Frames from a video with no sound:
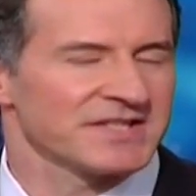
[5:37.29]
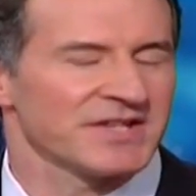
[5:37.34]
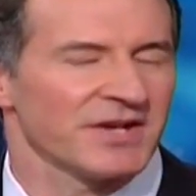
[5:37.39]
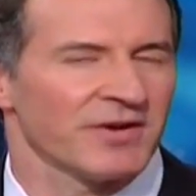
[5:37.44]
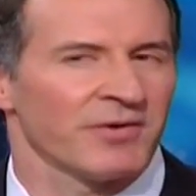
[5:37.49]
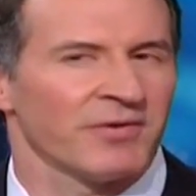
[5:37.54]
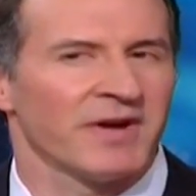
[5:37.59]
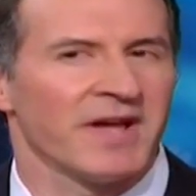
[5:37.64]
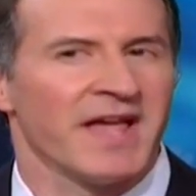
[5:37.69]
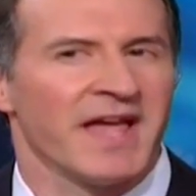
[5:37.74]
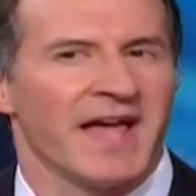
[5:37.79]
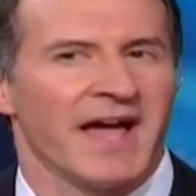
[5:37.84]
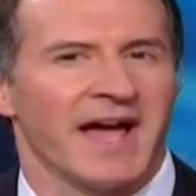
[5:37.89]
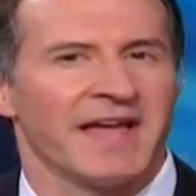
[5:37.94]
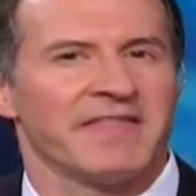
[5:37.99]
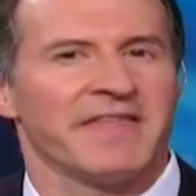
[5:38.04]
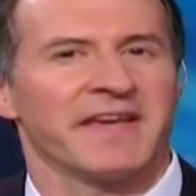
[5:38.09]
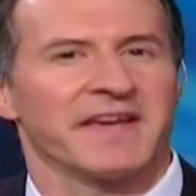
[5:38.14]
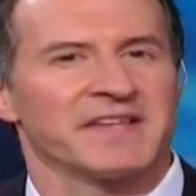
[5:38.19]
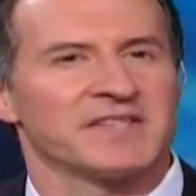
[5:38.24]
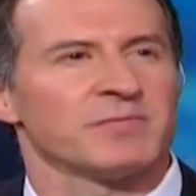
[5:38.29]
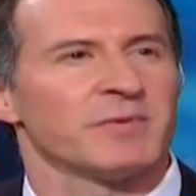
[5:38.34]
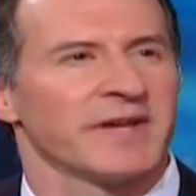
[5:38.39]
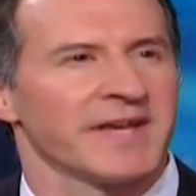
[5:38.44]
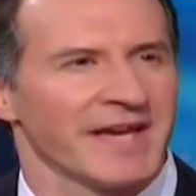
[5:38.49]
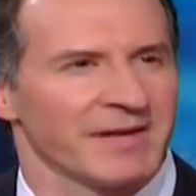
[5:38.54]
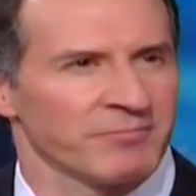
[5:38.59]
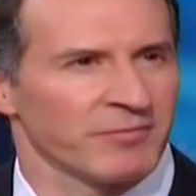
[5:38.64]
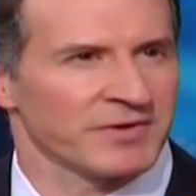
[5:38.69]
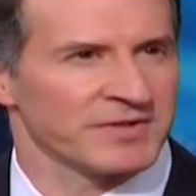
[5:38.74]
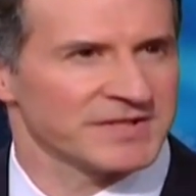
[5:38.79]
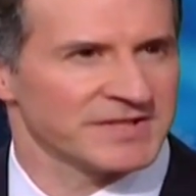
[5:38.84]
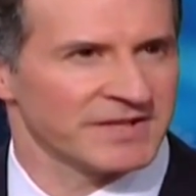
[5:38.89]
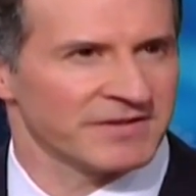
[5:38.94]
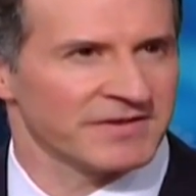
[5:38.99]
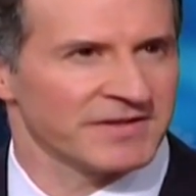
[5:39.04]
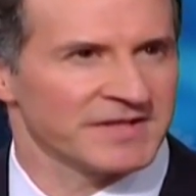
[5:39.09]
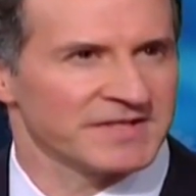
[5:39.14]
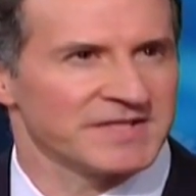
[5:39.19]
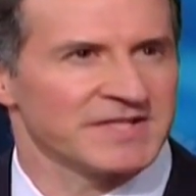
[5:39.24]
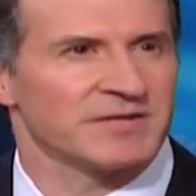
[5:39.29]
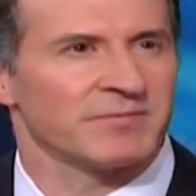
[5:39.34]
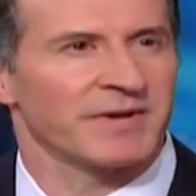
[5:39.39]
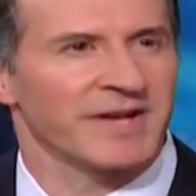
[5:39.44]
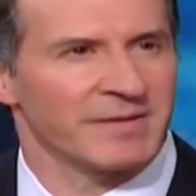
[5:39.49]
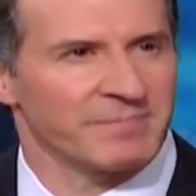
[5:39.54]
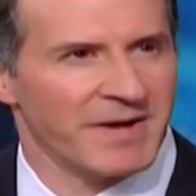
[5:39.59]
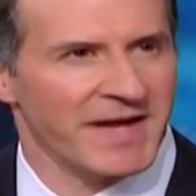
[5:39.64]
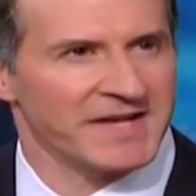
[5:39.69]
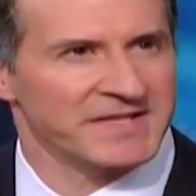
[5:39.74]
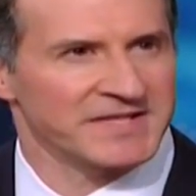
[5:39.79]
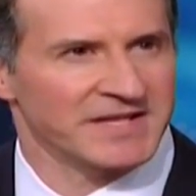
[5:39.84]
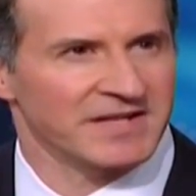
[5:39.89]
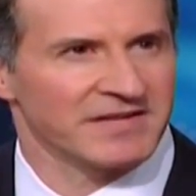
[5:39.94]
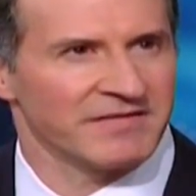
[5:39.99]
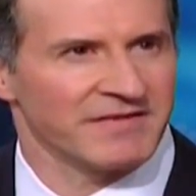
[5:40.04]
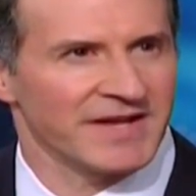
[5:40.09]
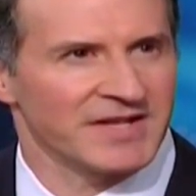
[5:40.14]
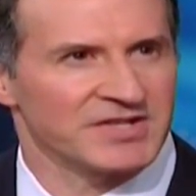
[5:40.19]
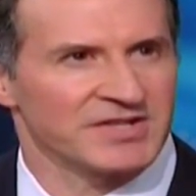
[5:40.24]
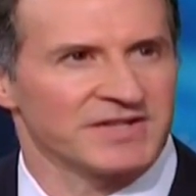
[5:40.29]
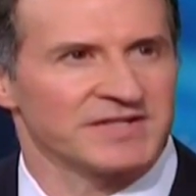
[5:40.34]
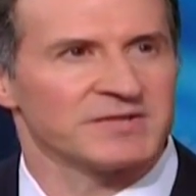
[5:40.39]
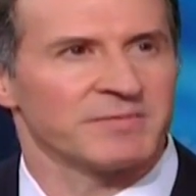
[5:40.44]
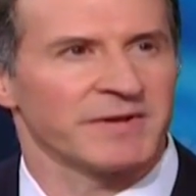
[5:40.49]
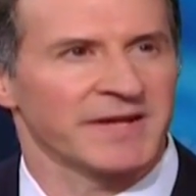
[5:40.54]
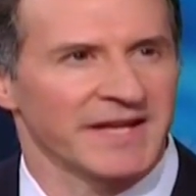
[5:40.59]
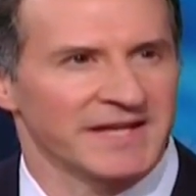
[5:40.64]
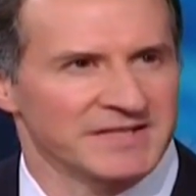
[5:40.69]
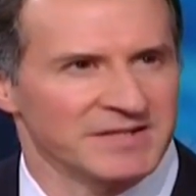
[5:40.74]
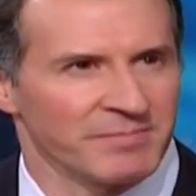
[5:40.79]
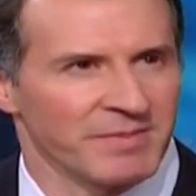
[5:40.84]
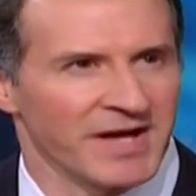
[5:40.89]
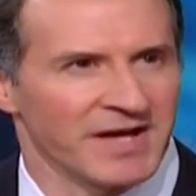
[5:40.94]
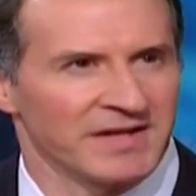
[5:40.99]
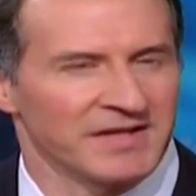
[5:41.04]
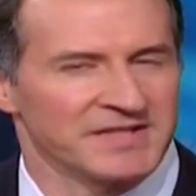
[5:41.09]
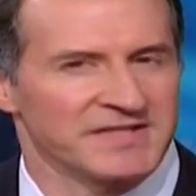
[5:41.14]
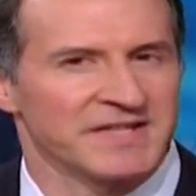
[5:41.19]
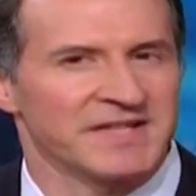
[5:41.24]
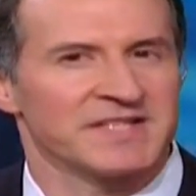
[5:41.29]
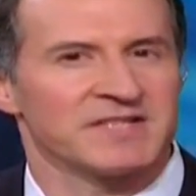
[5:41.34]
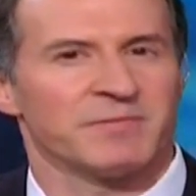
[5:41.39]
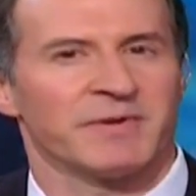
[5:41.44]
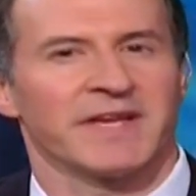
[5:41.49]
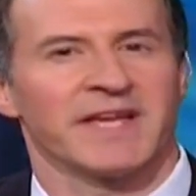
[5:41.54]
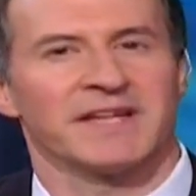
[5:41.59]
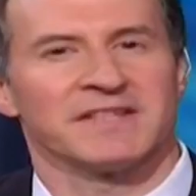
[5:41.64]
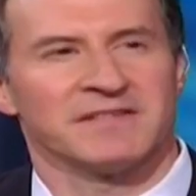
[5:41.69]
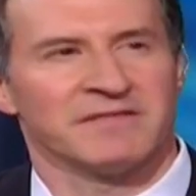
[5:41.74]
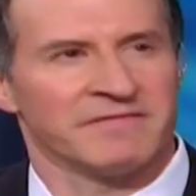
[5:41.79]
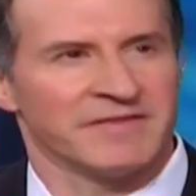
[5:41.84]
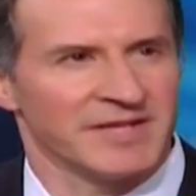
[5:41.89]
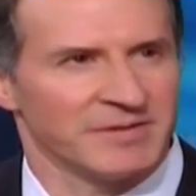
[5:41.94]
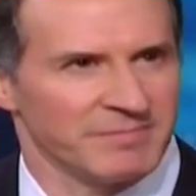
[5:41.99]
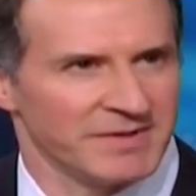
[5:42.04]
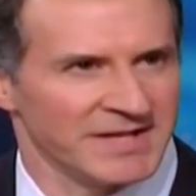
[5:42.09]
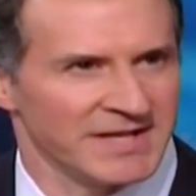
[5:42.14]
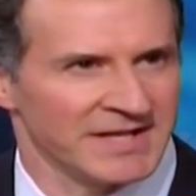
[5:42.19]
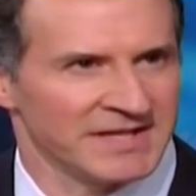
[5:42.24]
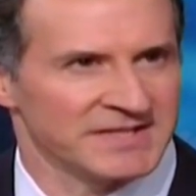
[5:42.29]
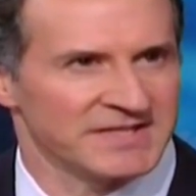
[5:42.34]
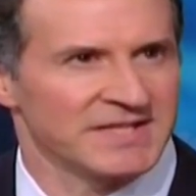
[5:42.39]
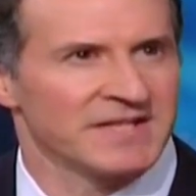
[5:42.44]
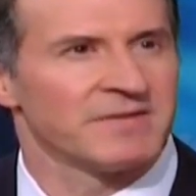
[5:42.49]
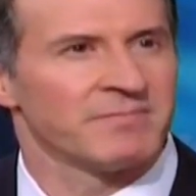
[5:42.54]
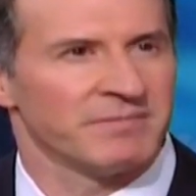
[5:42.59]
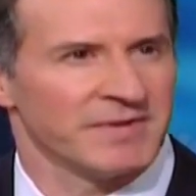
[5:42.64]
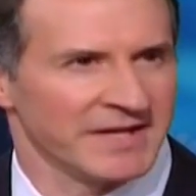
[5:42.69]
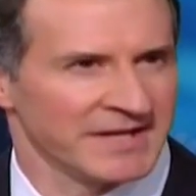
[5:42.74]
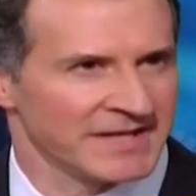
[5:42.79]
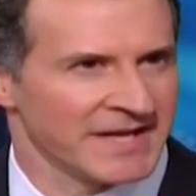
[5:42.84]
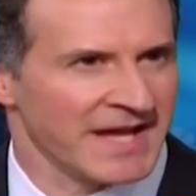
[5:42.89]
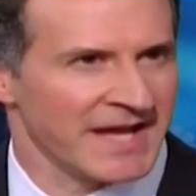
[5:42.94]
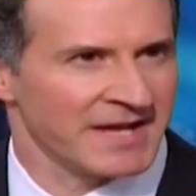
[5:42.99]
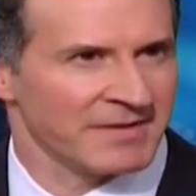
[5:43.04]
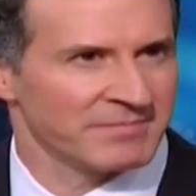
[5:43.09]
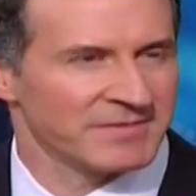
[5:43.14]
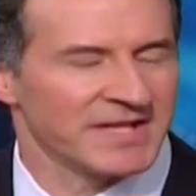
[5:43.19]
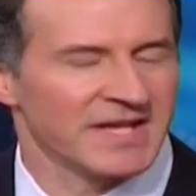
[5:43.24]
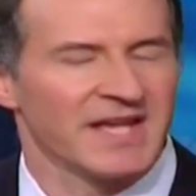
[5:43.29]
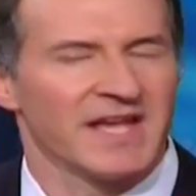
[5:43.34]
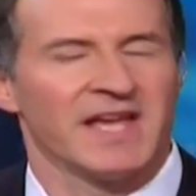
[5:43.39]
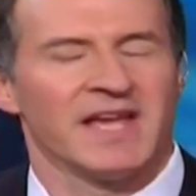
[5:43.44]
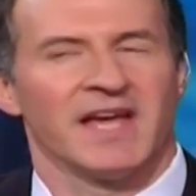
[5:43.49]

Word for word: So I think as we get more serious, as we get past the convention, as we get to policy, as we get to VPs being named,